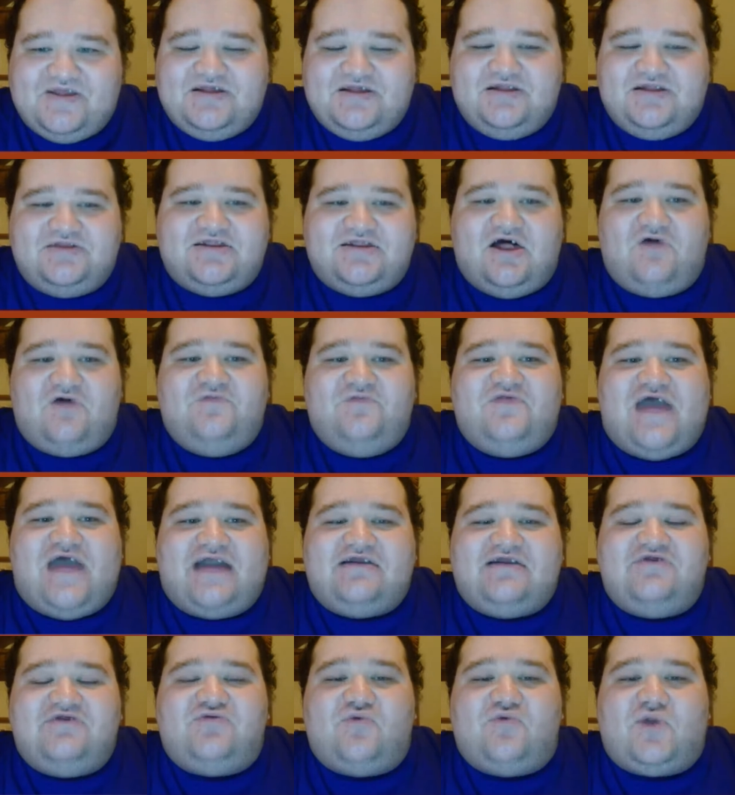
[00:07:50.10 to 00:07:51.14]
So that
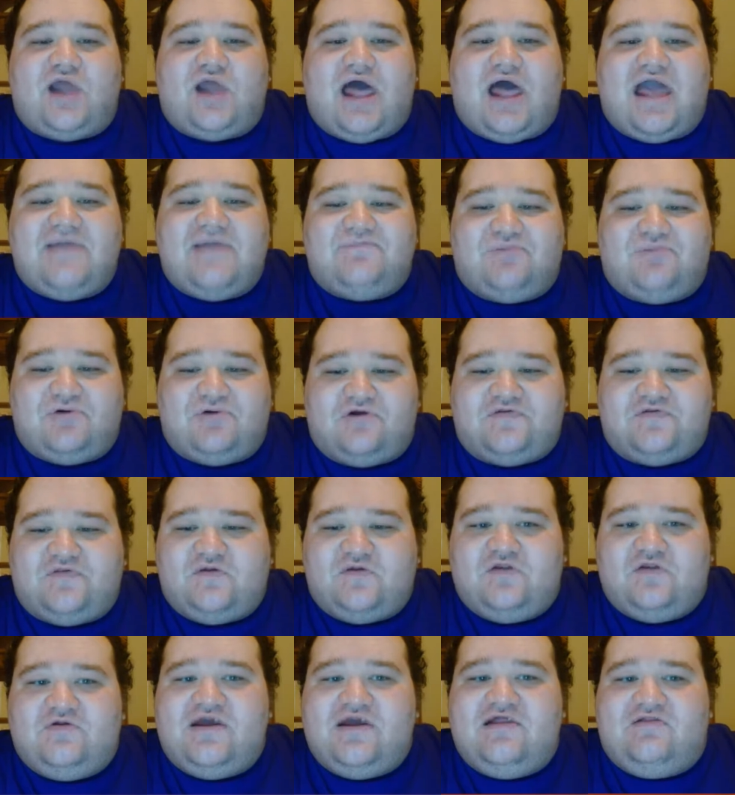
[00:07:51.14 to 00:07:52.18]
is what I
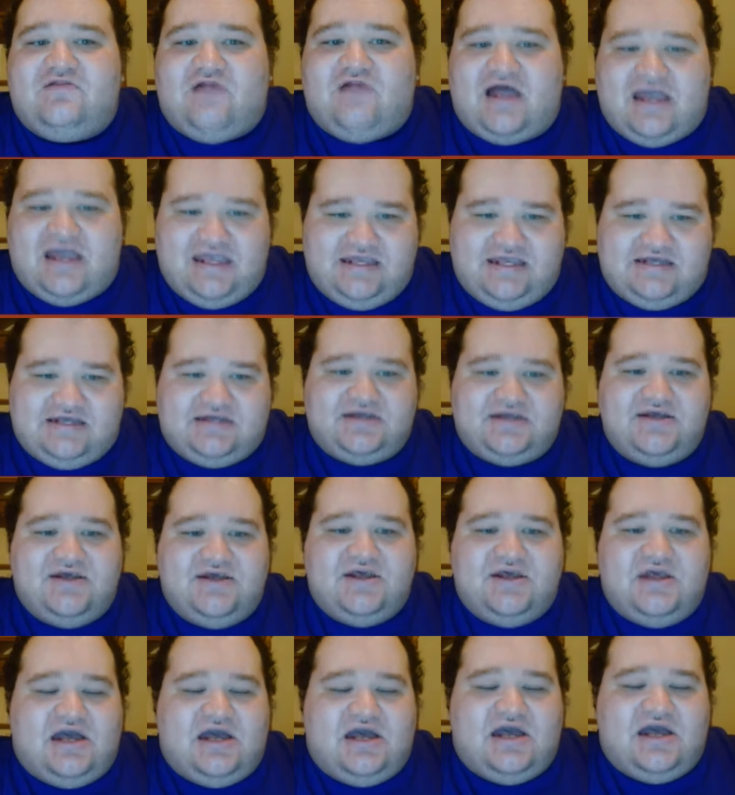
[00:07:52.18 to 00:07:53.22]
personally like
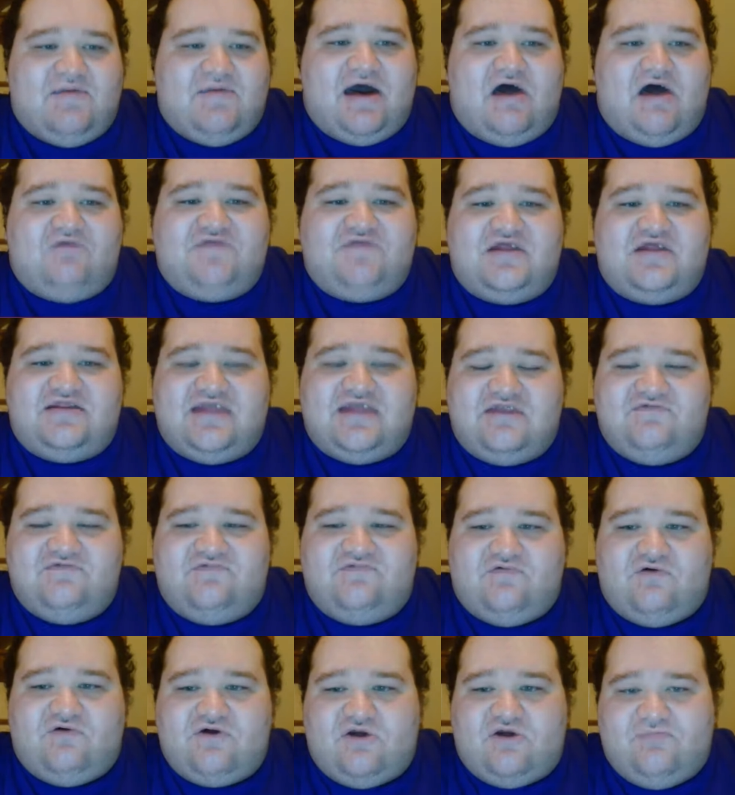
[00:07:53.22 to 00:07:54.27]
about the
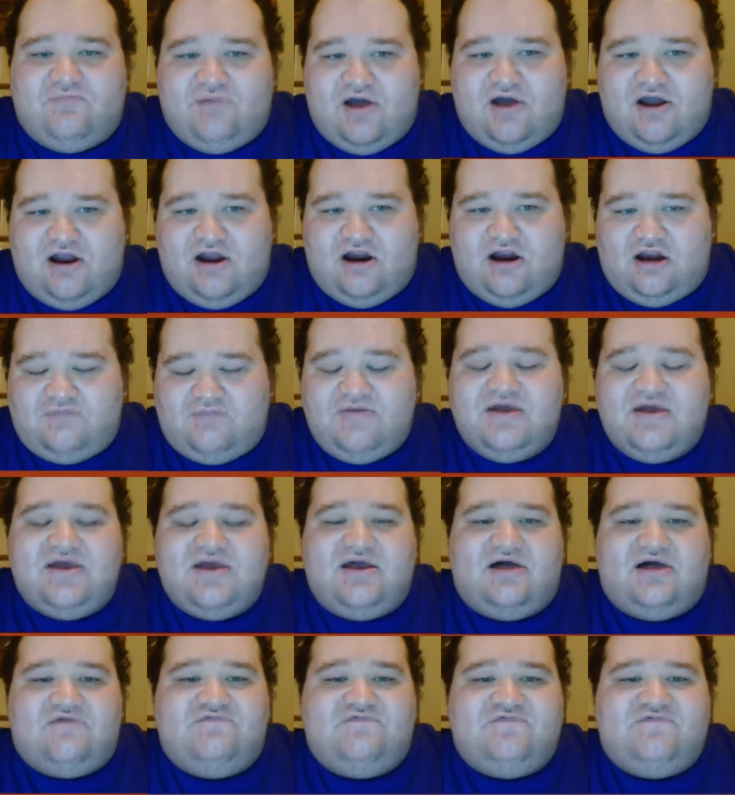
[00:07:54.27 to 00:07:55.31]
tinfoil barb.
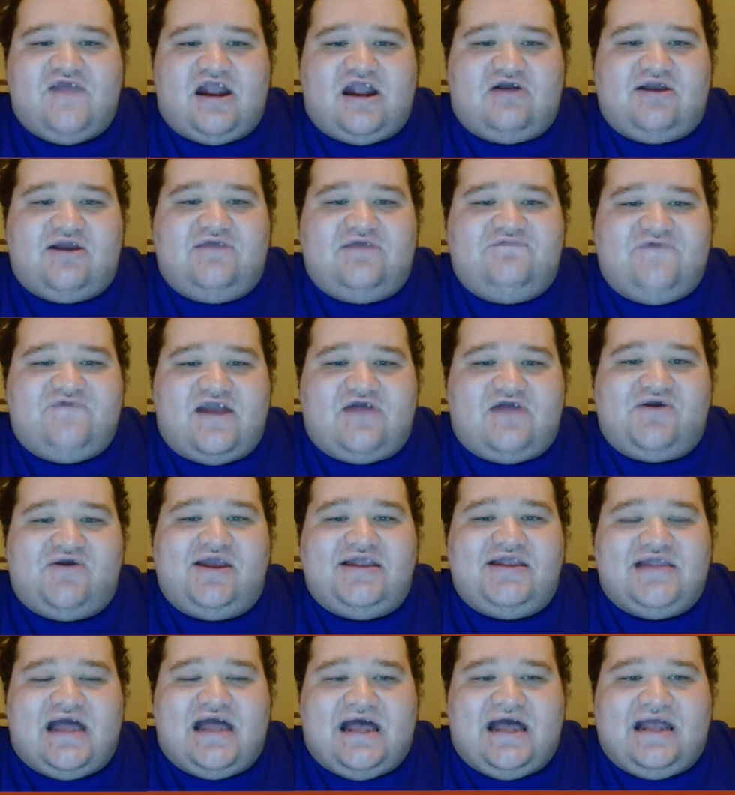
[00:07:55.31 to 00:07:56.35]
A very
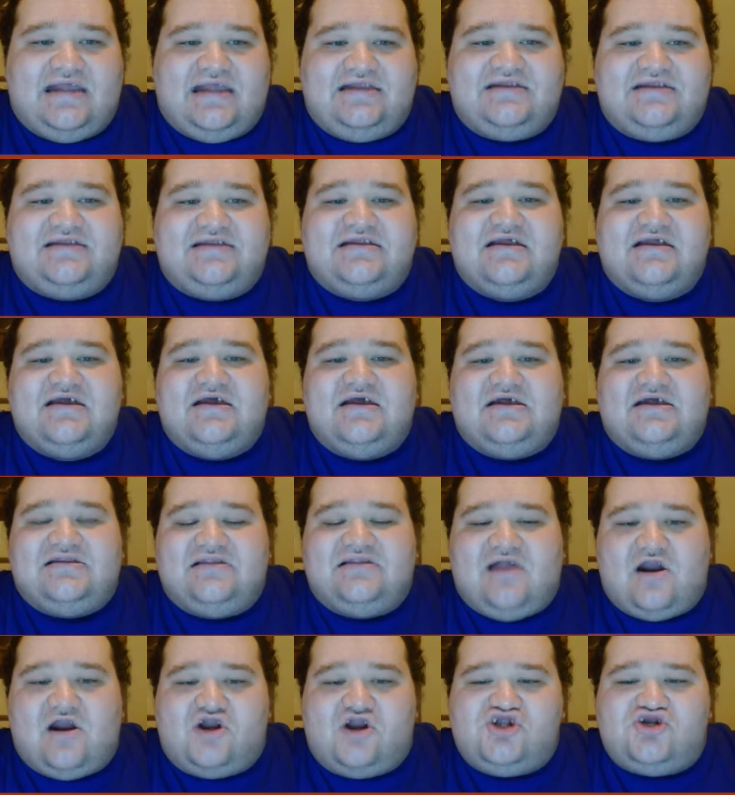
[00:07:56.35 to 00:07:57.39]
nice,
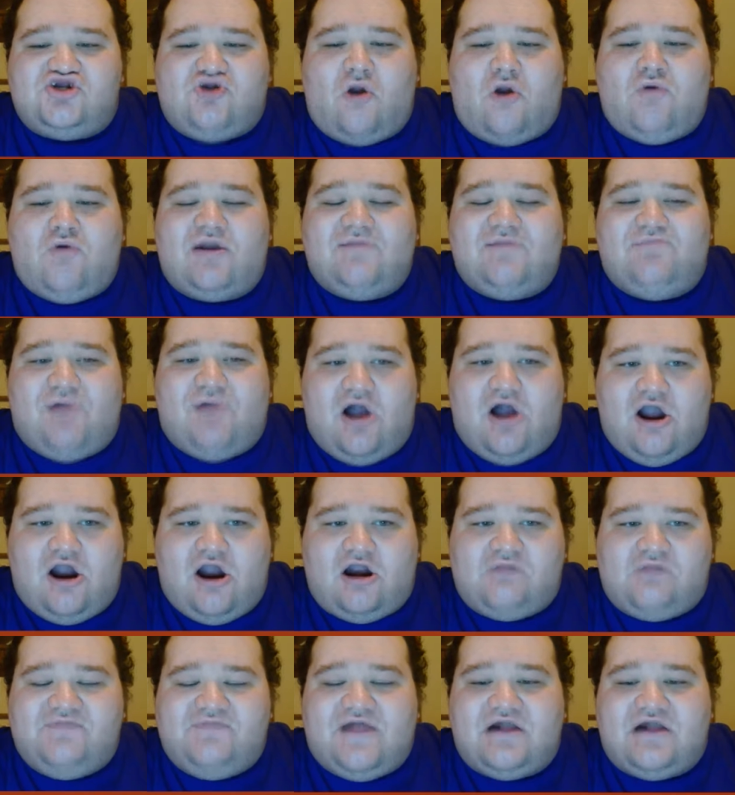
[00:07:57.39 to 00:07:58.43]
large growing
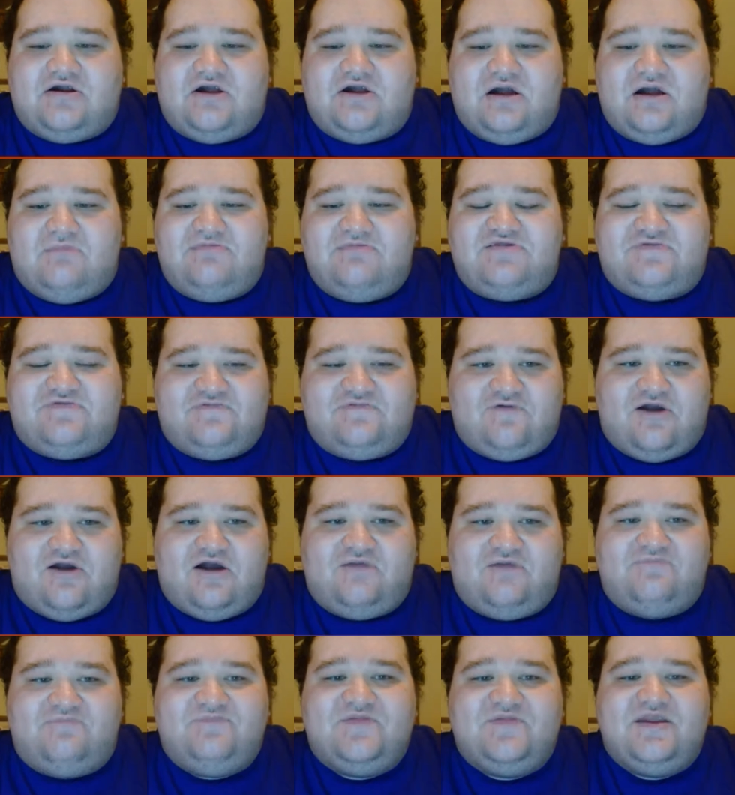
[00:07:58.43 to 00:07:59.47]
barb that comes
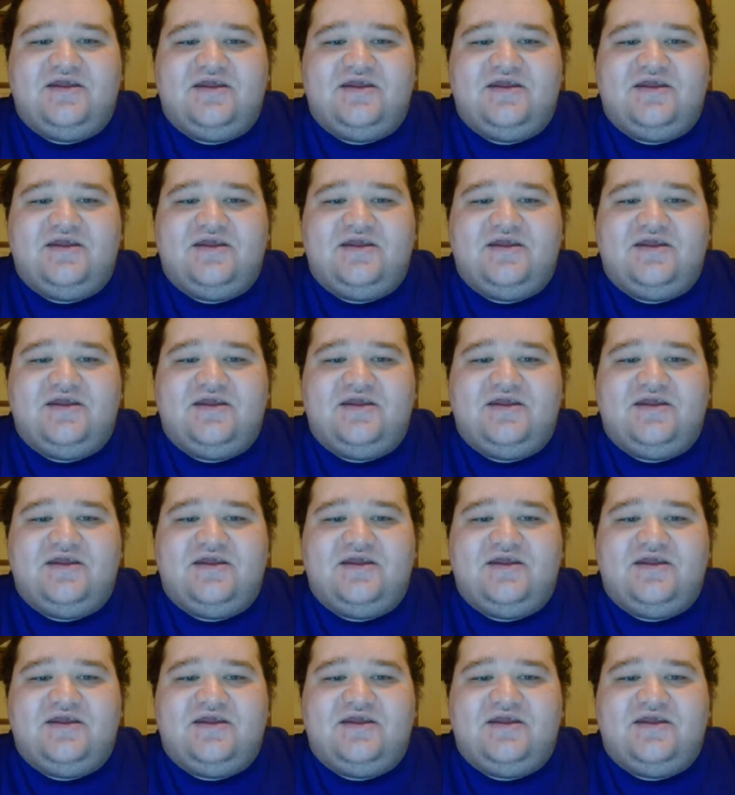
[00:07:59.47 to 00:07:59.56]
from